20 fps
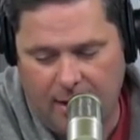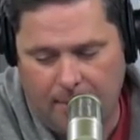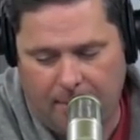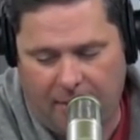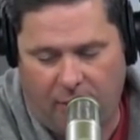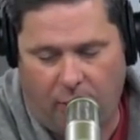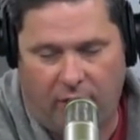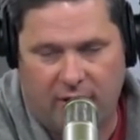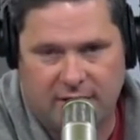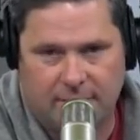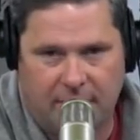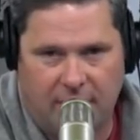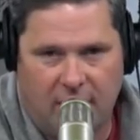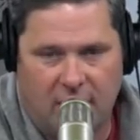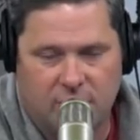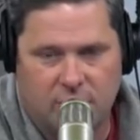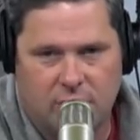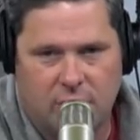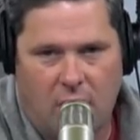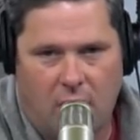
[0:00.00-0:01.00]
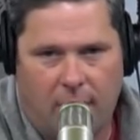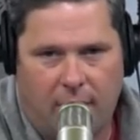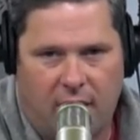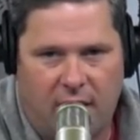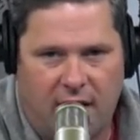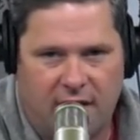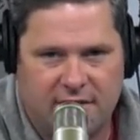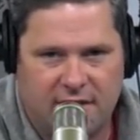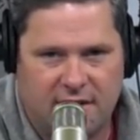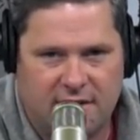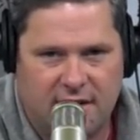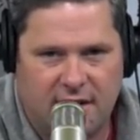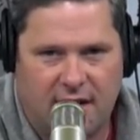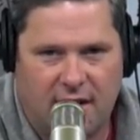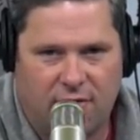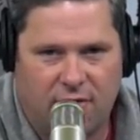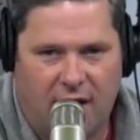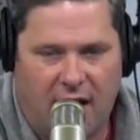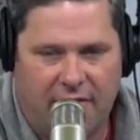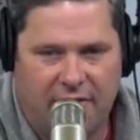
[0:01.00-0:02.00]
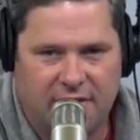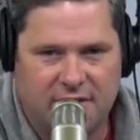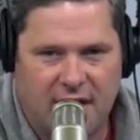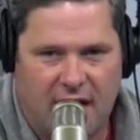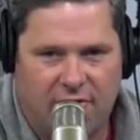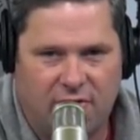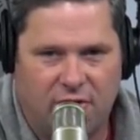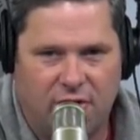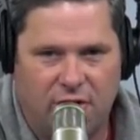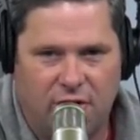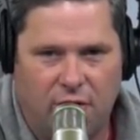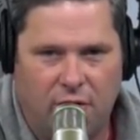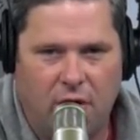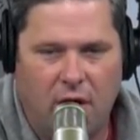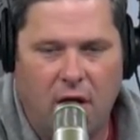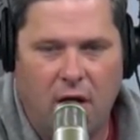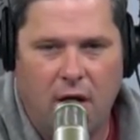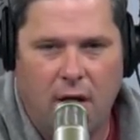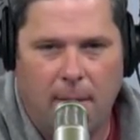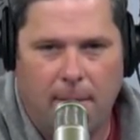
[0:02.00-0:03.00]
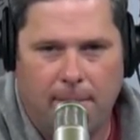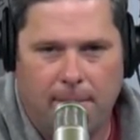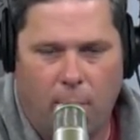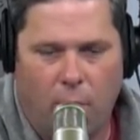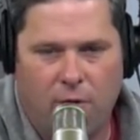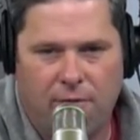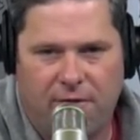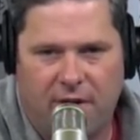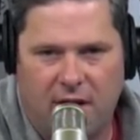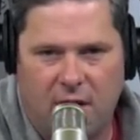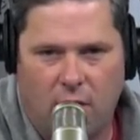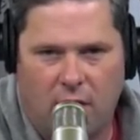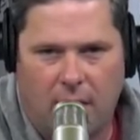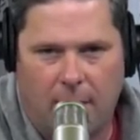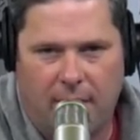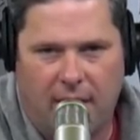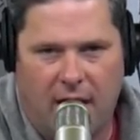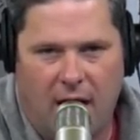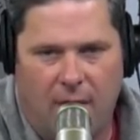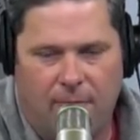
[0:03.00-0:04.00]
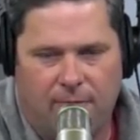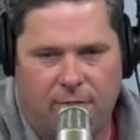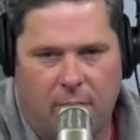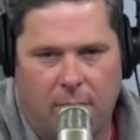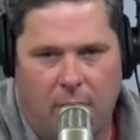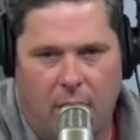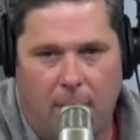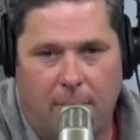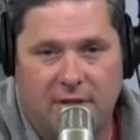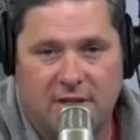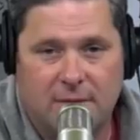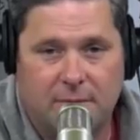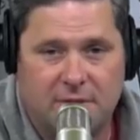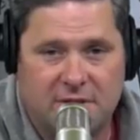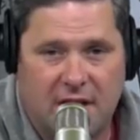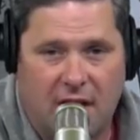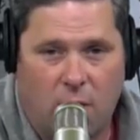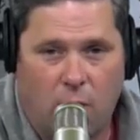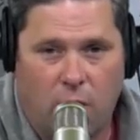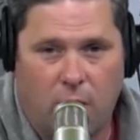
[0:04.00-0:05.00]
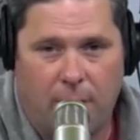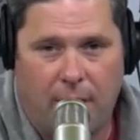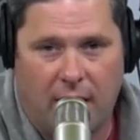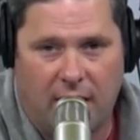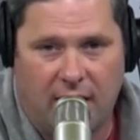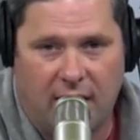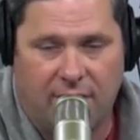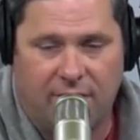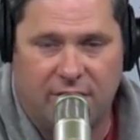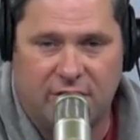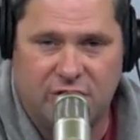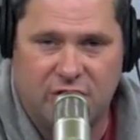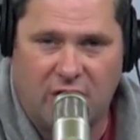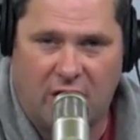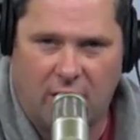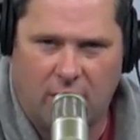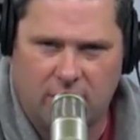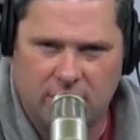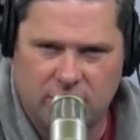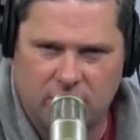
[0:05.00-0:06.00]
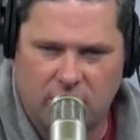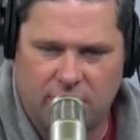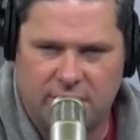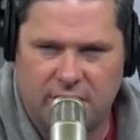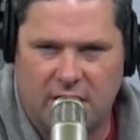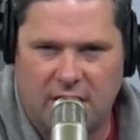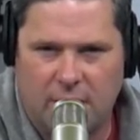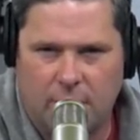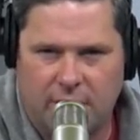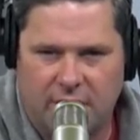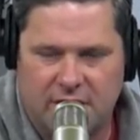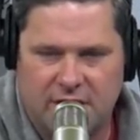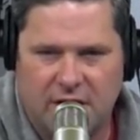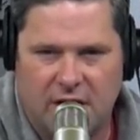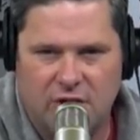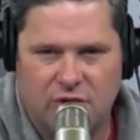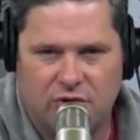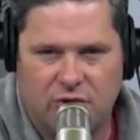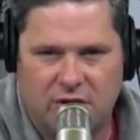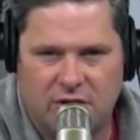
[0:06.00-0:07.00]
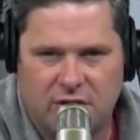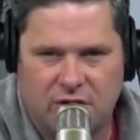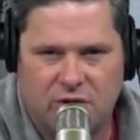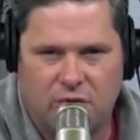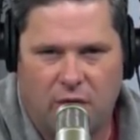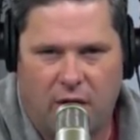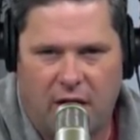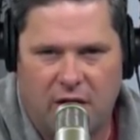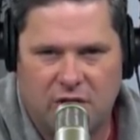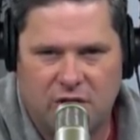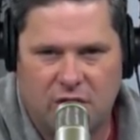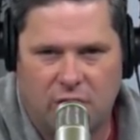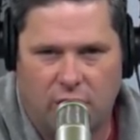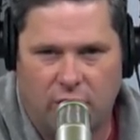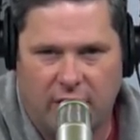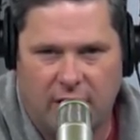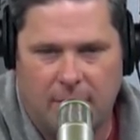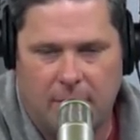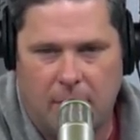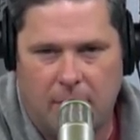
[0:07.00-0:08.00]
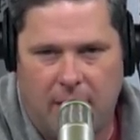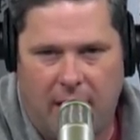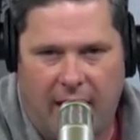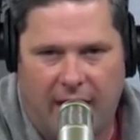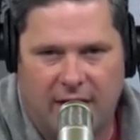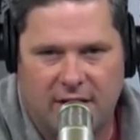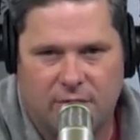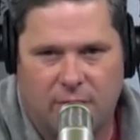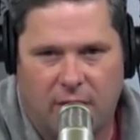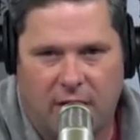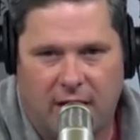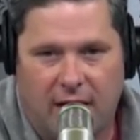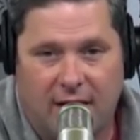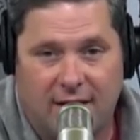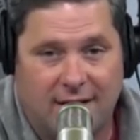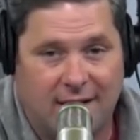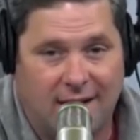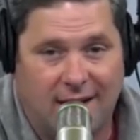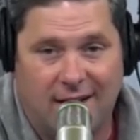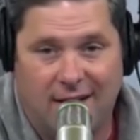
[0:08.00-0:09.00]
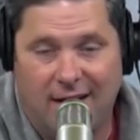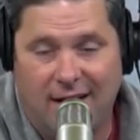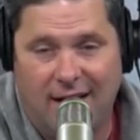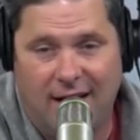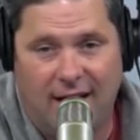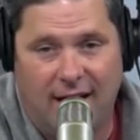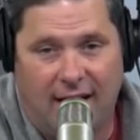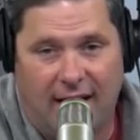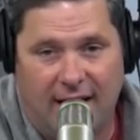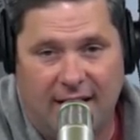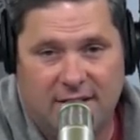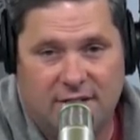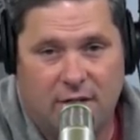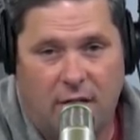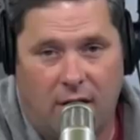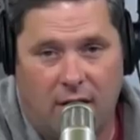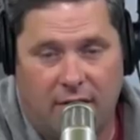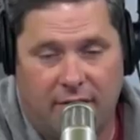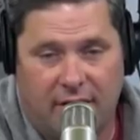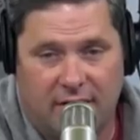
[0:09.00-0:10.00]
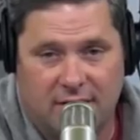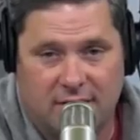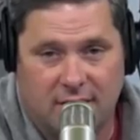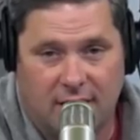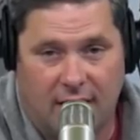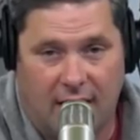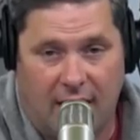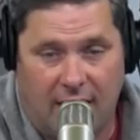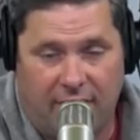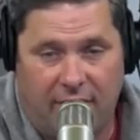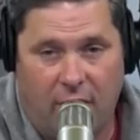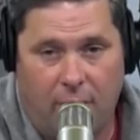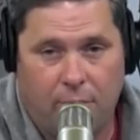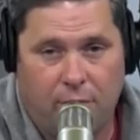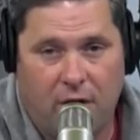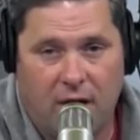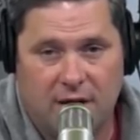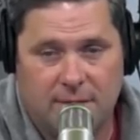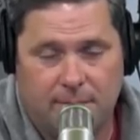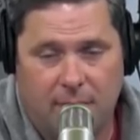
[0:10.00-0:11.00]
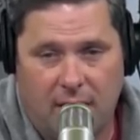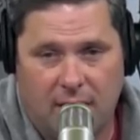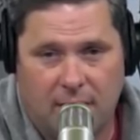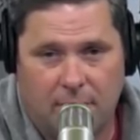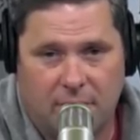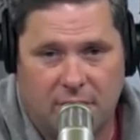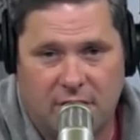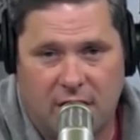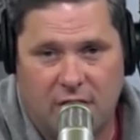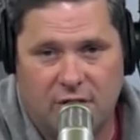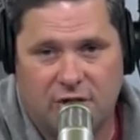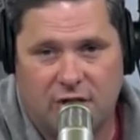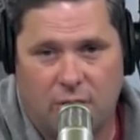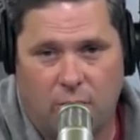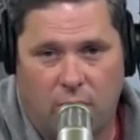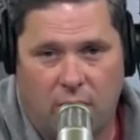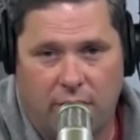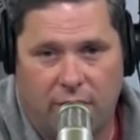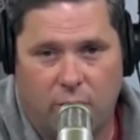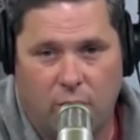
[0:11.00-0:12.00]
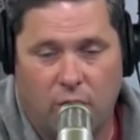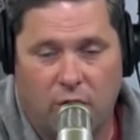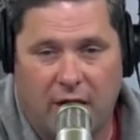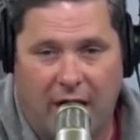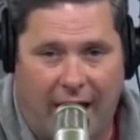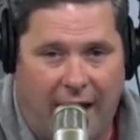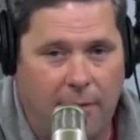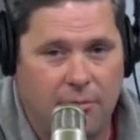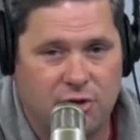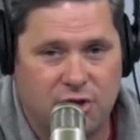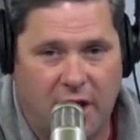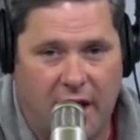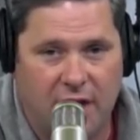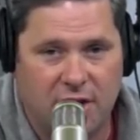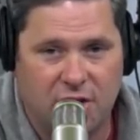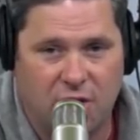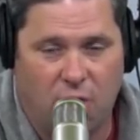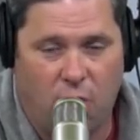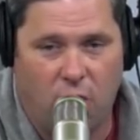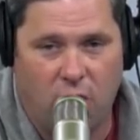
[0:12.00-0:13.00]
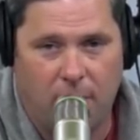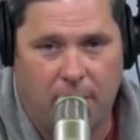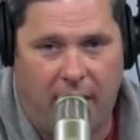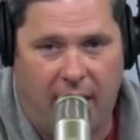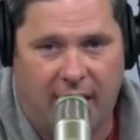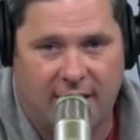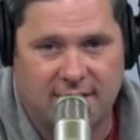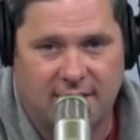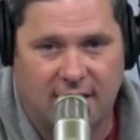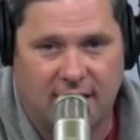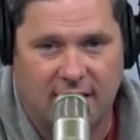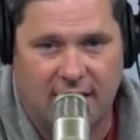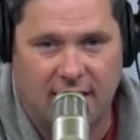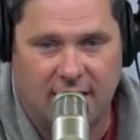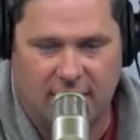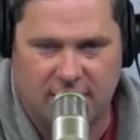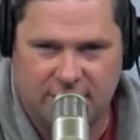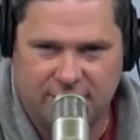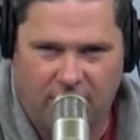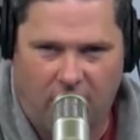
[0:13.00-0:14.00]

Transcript: By the way, something else we'll talk about on SEC Country Live this afternoon. More video coming out from Mississippi State quarterback Nick Fitzgerald, sort of dealing with his injury situation, looking to be back in 2018. He's thought of as an NFL prospect and potentially one of the real game-changing quarterbacks in the league this